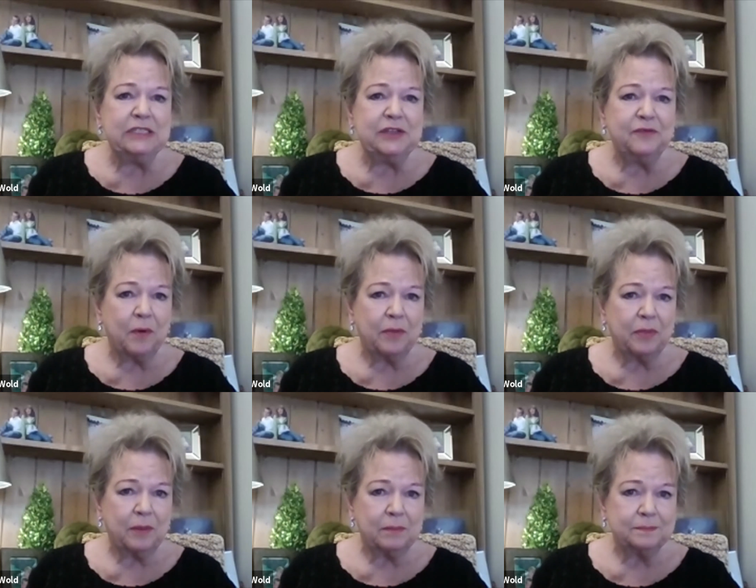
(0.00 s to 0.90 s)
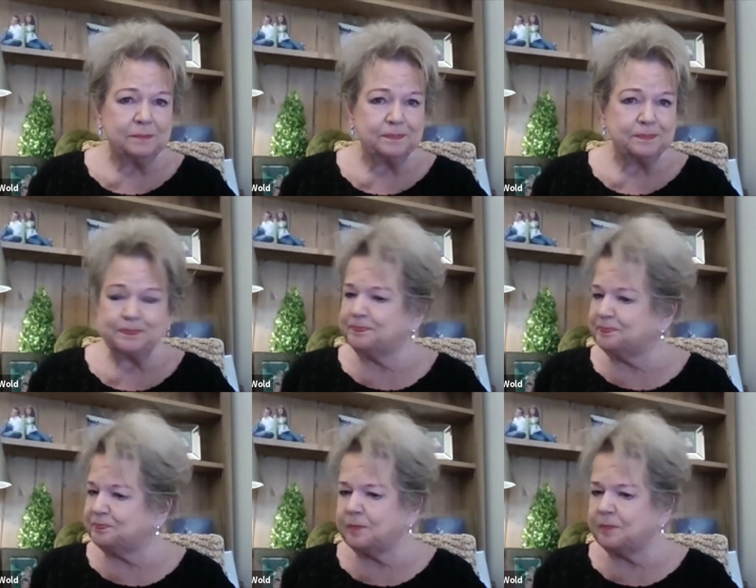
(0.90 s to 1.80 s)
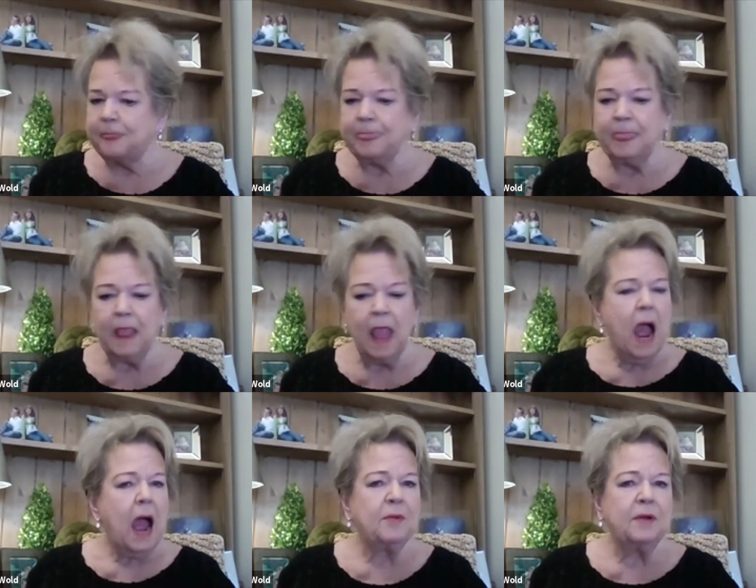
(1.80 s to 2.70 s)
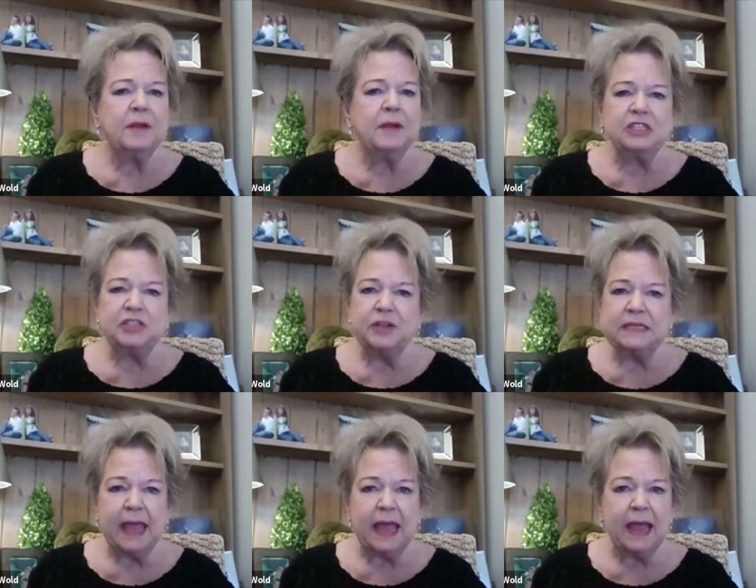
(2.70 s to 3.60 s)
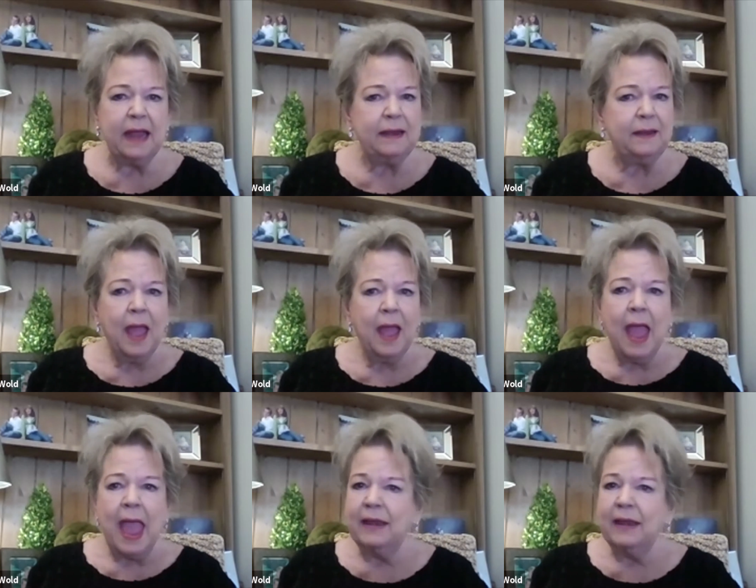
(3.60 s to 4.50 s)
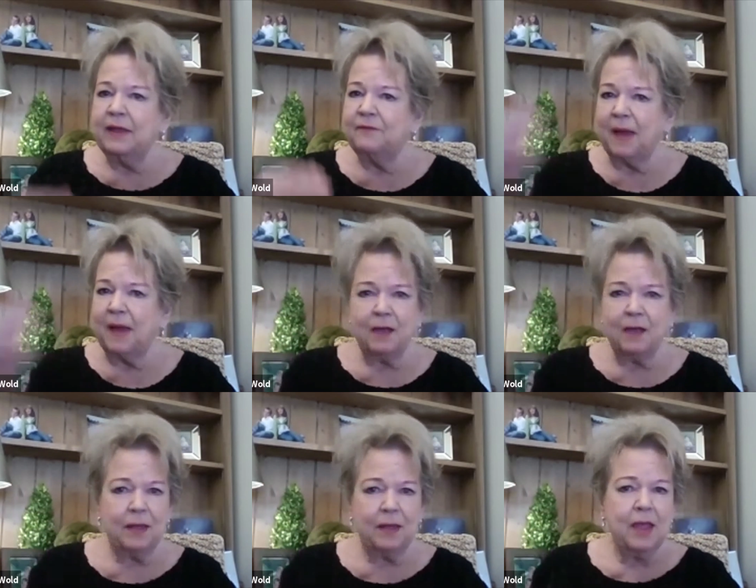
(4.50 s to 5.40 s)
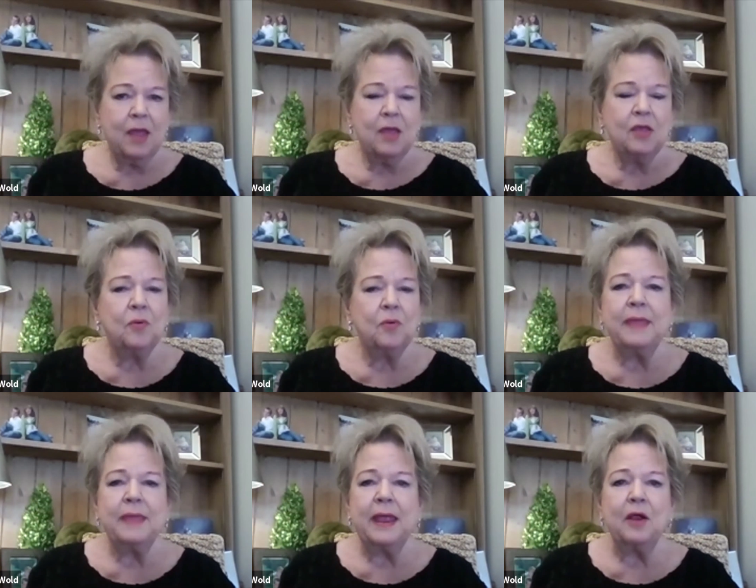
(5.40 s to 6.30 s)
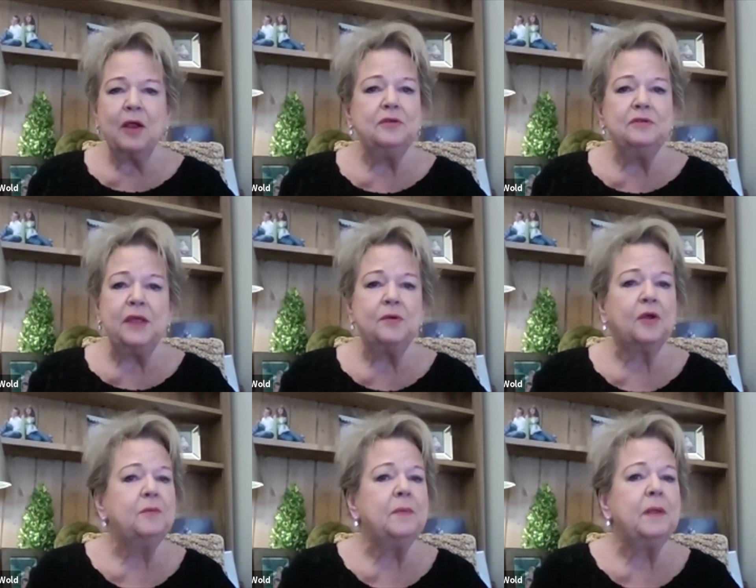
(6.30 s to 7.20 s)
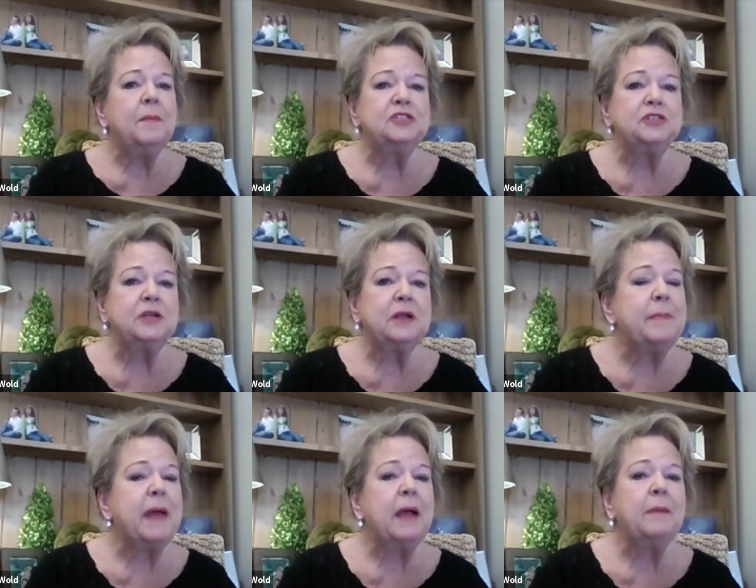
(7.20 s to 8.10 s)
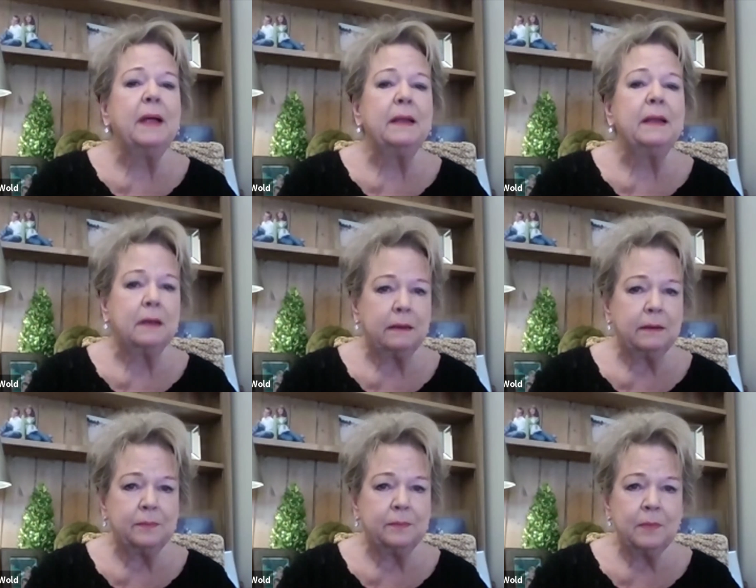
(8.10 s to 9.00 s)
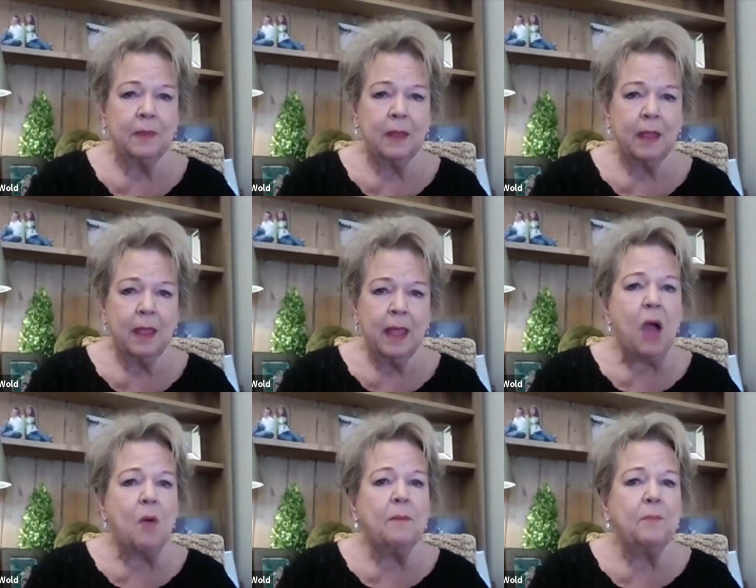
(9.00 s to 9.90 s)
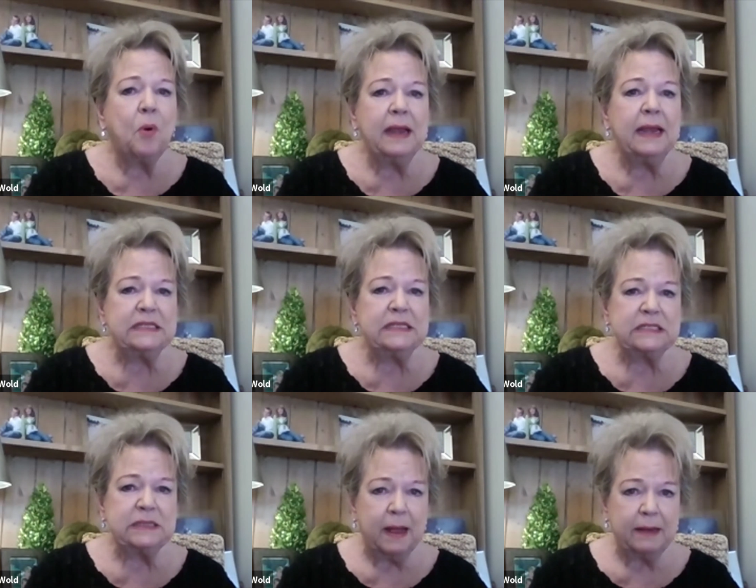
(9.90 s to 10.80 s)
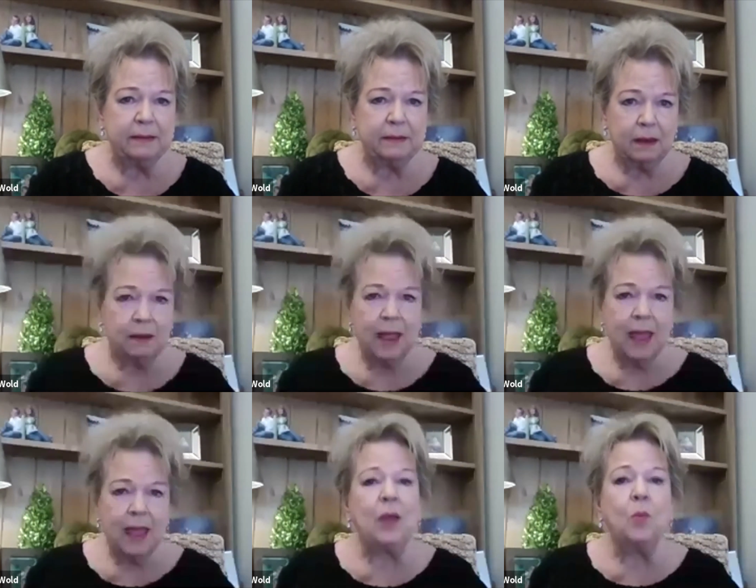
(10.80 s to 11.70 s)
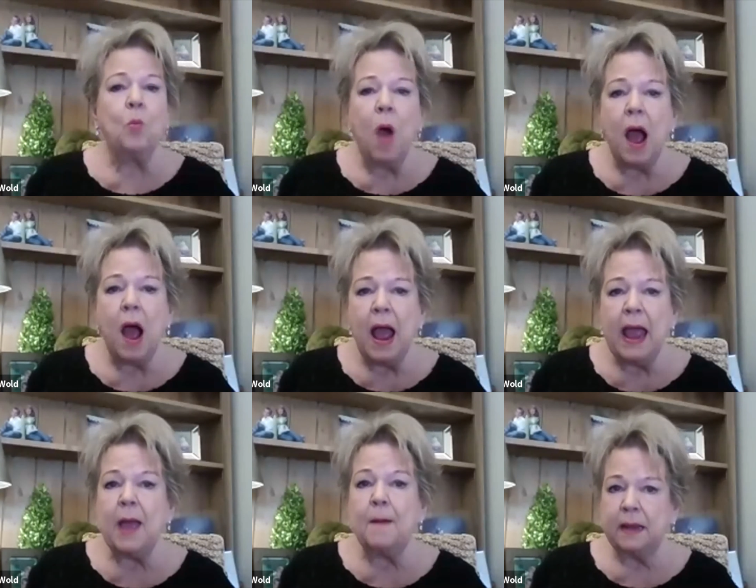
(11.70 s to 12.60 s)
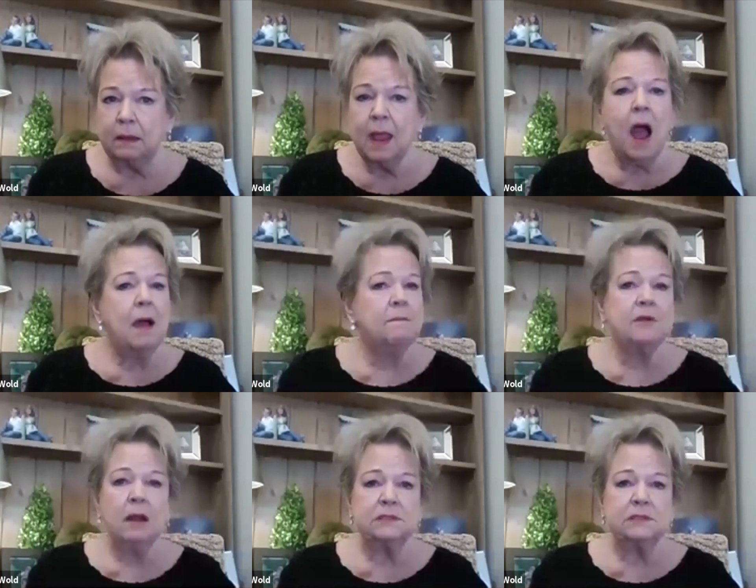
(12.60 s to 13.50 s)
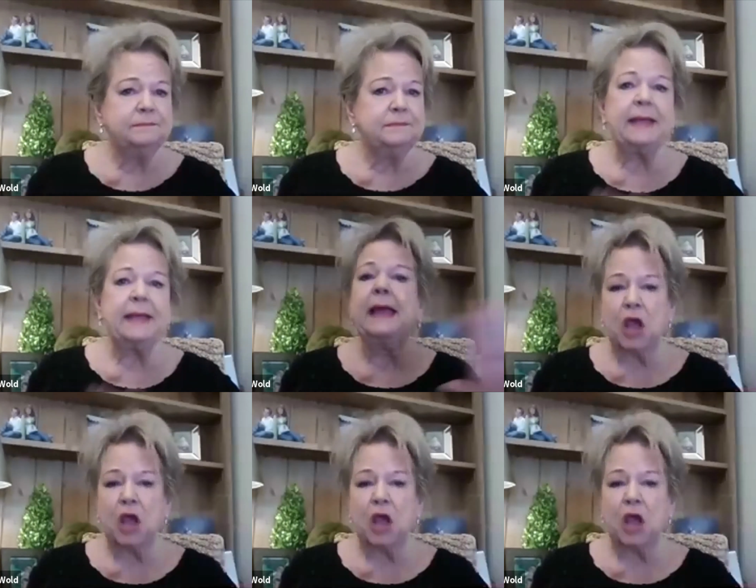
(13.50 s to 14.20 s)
I'm going to mention this again. And if you were there on Tuesday, you heard me mention about bundling. How important it is to bundle and why bundle. McDonald's, decades ago,